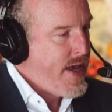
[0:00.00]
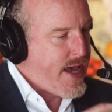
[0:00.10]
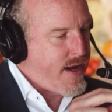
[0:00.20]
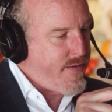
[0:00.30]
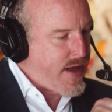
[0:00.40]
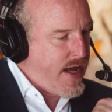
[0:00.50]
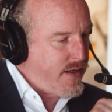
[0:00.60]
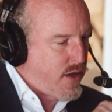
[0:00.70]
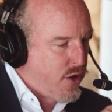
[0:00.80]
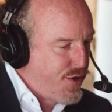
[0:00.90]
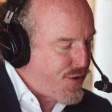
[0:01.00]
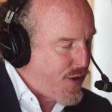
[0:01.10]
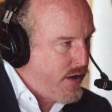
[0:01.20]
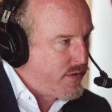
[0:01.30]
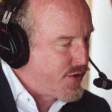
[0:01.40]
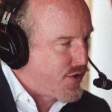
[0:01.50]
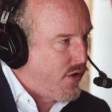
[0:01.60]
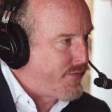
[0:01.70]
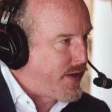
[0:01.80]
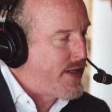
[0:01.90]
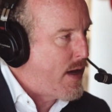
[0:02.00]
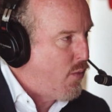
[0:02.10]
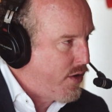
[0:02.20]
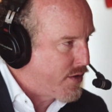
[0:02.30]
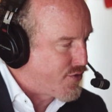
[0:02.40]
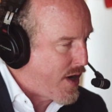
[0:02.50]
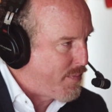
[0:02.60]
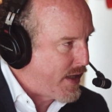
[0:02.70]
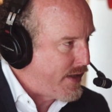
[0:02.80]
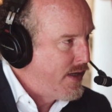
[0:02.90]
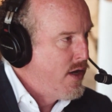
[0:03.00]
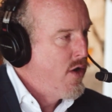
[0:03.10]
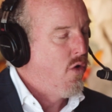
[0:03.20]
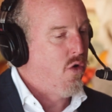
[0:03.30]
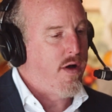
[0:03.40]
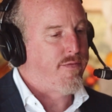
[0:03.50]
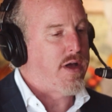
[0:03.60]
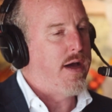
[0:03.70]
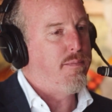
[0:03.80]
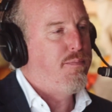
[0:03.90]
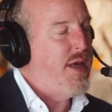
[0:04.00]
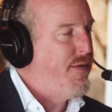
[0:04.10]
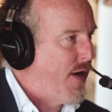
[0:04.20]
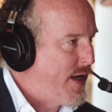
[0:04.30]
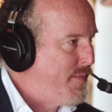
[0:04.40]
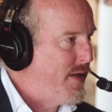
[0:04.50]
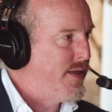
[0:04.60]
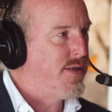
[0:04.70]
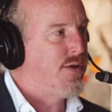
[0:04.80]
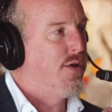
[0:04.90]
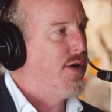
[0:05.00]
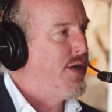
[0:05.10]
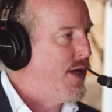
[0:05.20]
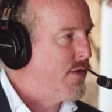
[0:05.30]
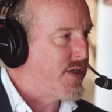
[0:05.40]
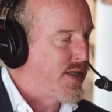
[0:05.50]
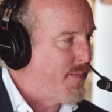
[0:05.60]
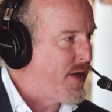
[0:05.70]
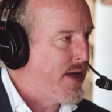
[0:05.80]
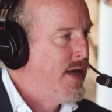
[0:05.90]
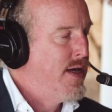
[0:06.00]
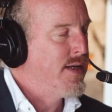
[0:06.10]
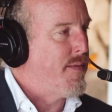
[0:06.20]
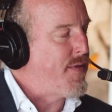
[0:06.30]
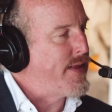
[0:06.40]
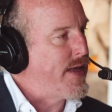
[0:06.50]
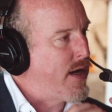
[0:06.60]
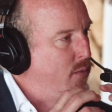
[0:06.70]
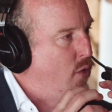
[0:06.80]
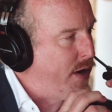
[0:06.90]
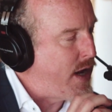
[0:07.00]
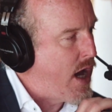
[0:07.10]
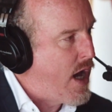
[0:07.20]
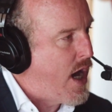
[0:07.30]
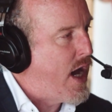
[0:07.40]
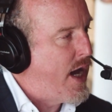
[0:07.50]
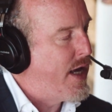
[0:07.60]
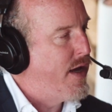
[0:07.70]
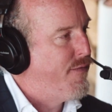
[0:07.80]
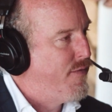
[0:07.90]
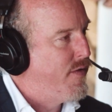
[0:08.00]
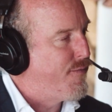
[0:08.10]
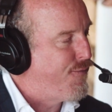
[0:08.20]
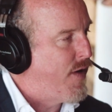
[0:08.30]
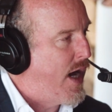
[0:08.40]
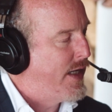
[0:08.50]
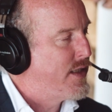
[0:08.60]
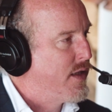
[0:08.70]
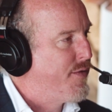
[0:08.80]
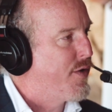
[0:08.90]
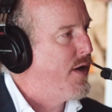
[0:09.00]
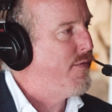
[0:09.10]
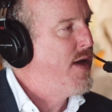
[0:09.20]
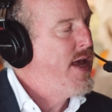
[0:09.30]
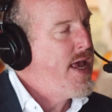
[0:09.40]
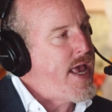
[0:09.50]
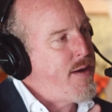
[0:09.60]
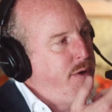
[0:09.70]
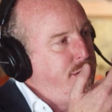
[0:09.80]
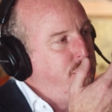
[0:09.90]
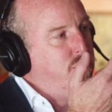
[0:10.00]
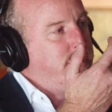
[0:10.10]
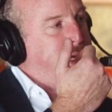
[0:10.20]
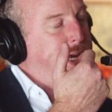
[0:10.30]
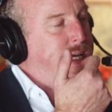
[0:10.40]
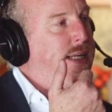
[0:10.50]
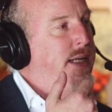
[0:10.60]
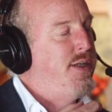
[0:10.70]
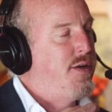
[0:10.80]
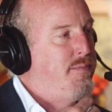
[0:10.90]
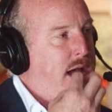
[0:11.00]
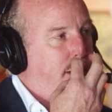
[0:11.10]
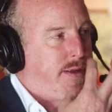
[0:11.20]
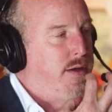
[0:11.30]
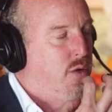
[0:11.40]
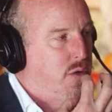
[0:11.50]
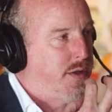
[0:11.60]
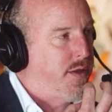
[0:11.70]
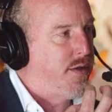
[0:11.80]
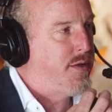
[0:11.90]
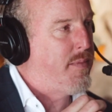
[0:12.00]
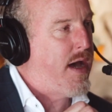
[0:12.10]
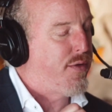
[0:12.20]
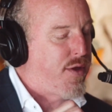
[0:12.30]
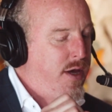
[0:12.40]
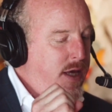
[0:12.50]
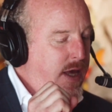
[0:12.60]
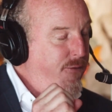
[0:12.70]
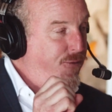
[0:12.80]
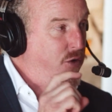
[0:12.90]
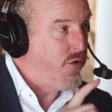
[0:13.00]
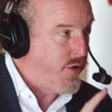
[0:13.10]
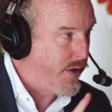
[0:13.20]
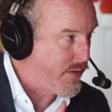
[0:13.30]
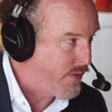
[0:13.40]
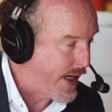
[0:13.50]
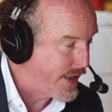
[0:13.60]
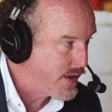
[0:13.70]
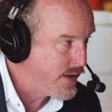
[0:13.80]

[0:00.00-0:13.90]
And I've got glutathione dissolved in that water droplet, or I've got B vitamins, or something that I want high delivery of. And when you take it into your mouth and you hold it in your mouth, if you do it right,